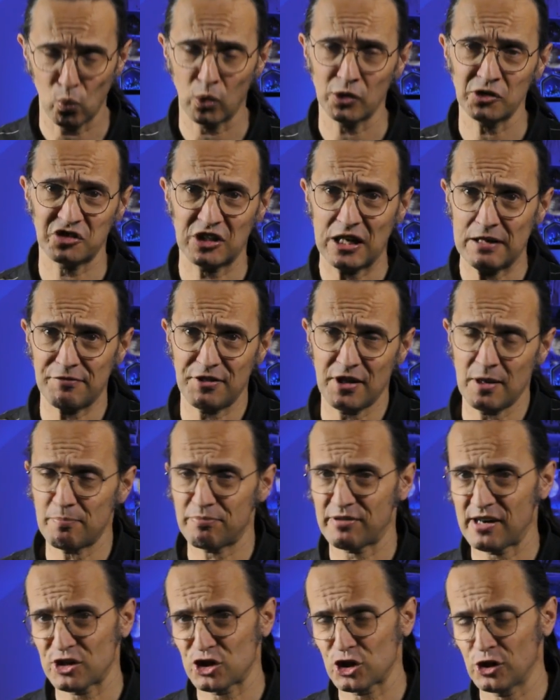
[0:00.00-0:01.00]
want to give the
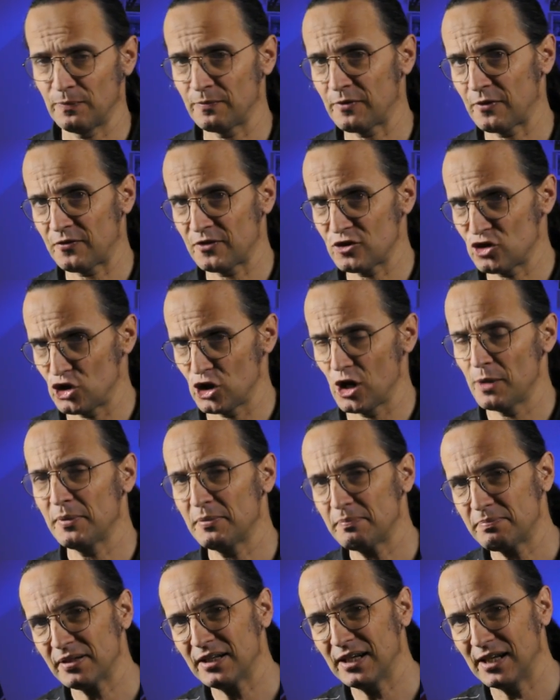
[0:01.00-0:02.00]
impression that the
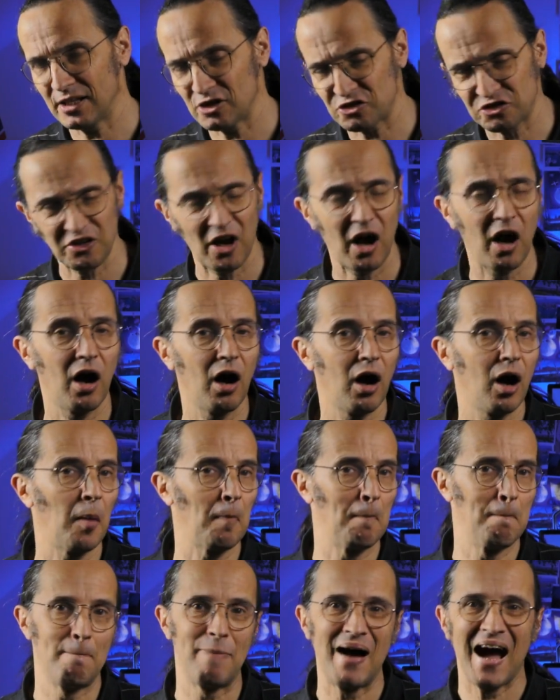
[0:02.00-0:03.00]
German police are
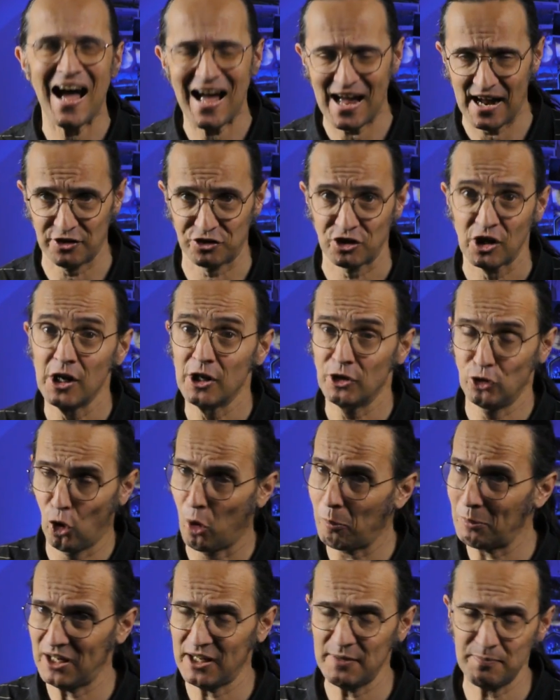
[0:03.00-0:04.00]
bad.
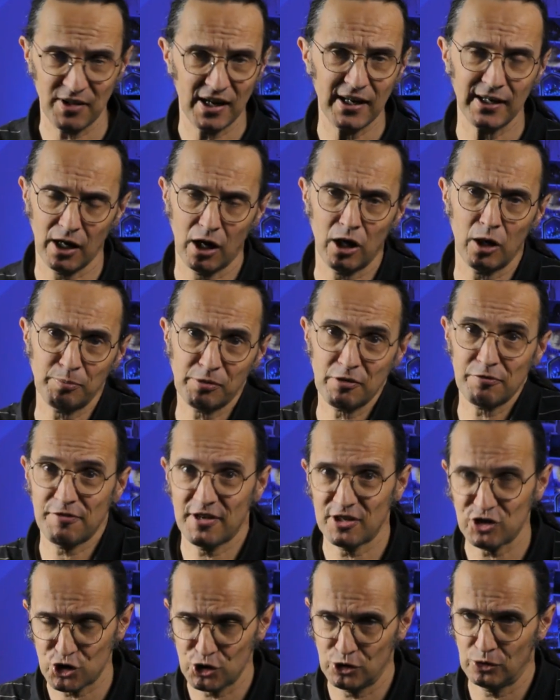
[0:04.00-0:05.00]
Normally, they are
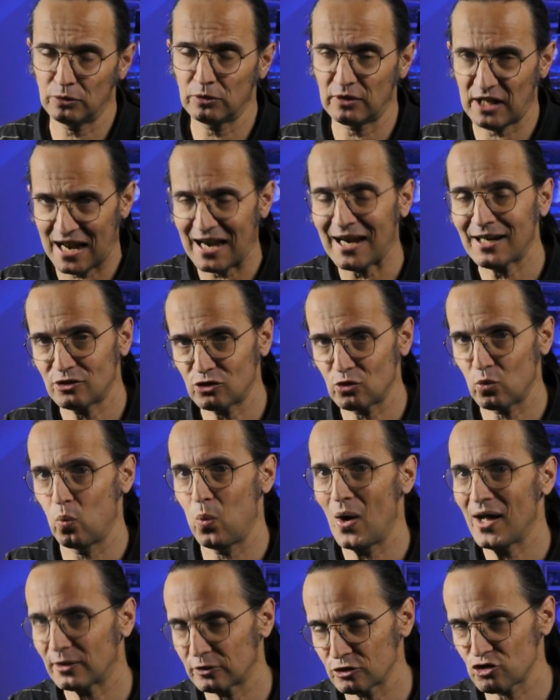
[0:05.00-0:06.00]
professional and
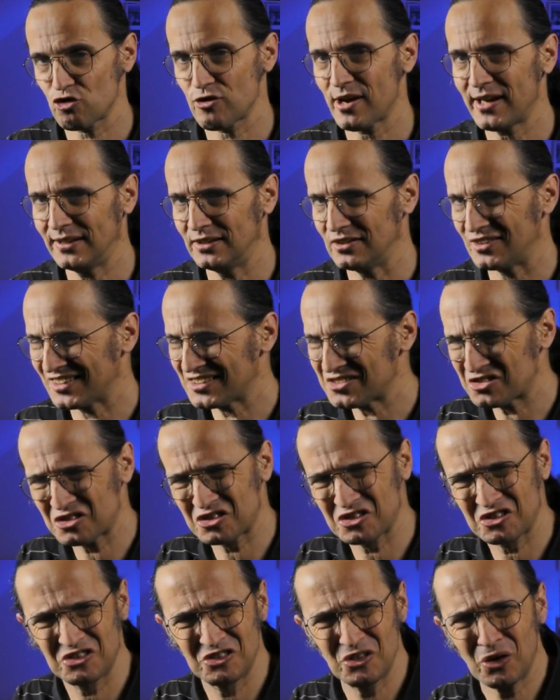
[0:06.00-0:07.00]
well-trained.
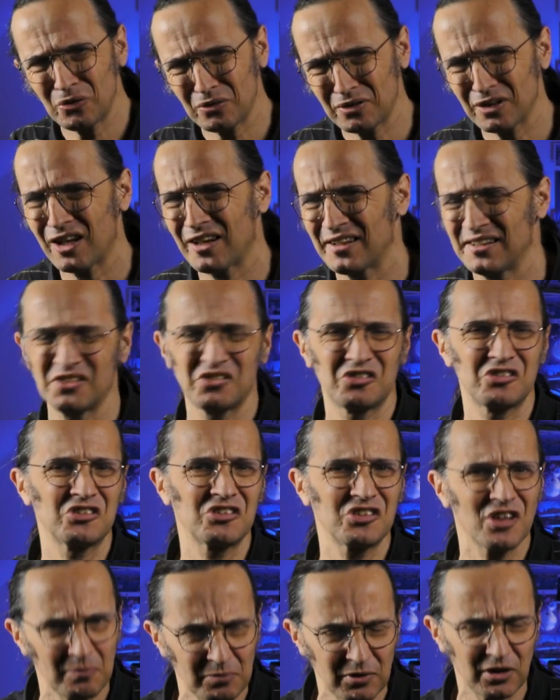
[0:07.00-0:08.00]
It's not like
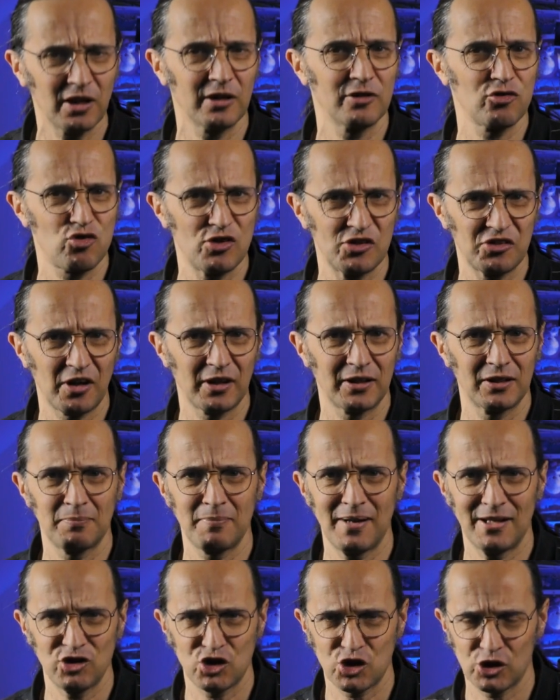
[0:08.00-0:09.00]
some countries I could
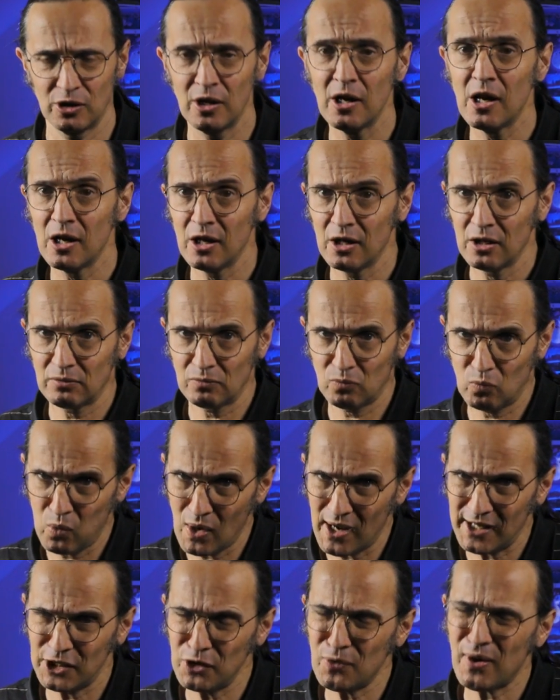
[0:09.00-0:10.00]
mention
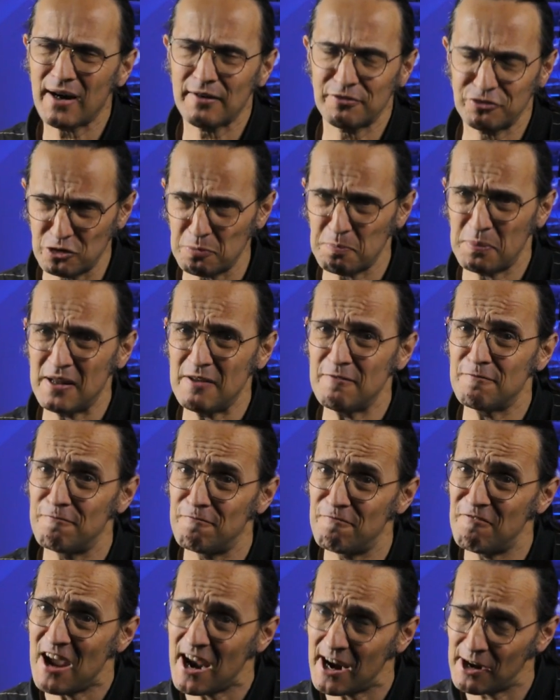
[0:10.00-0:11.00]
where you have to be
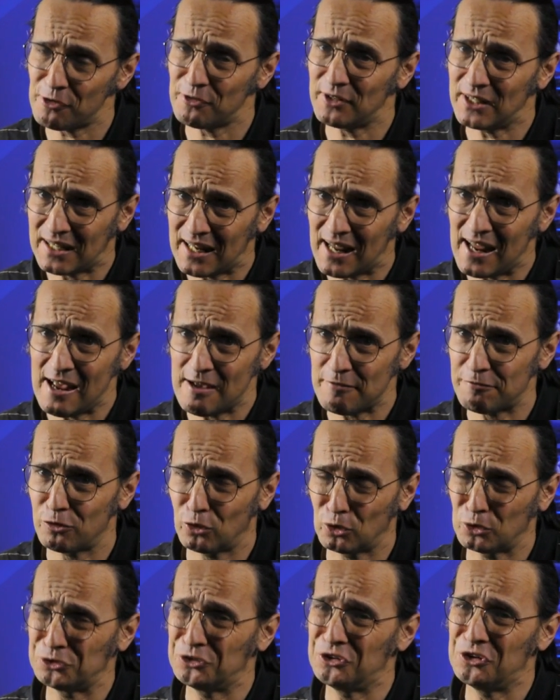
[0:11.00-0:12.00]
very
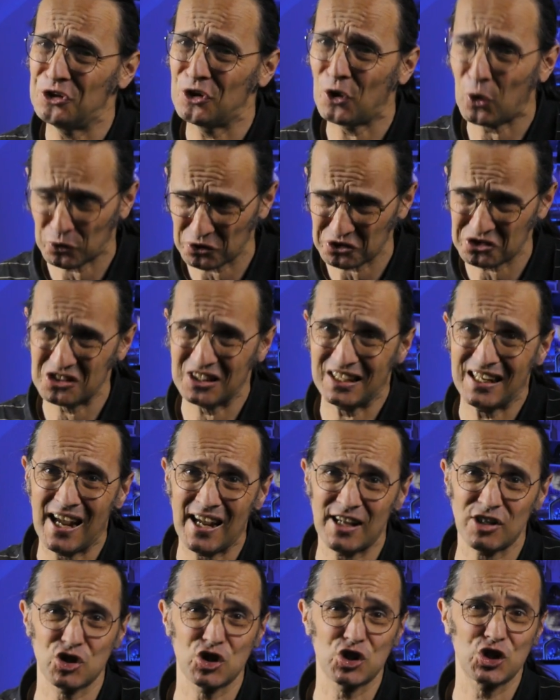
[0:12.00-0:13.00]
careful not to
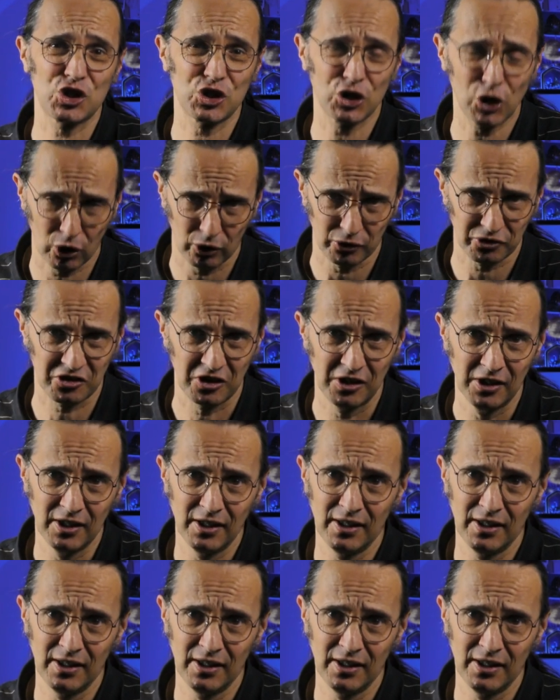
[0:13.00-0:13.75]
get shot.